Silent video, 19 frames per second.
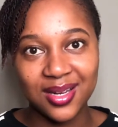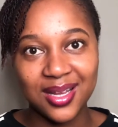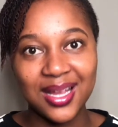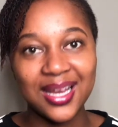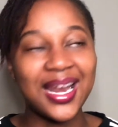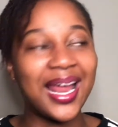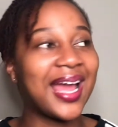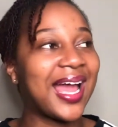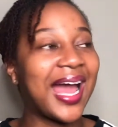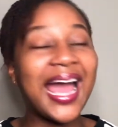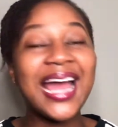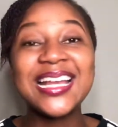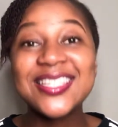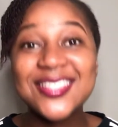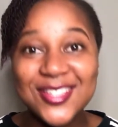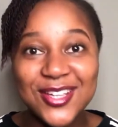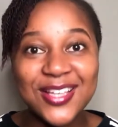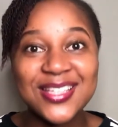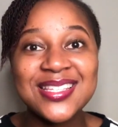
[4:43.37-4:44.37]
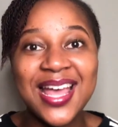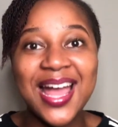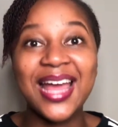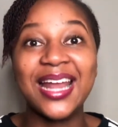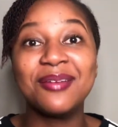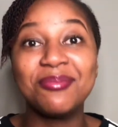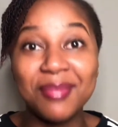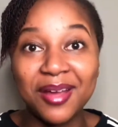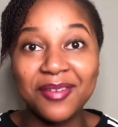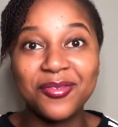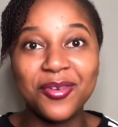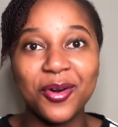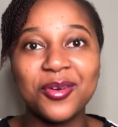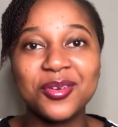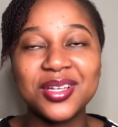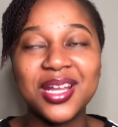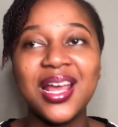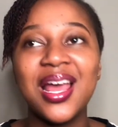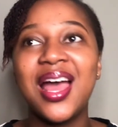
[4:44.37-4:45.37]
Like, I just had my
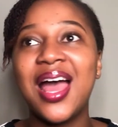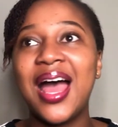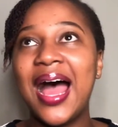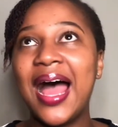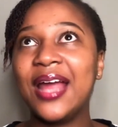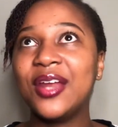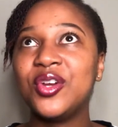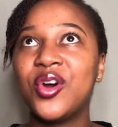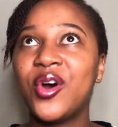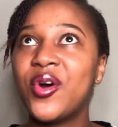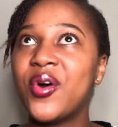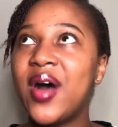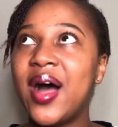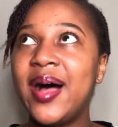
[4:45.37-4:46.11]
phone. I know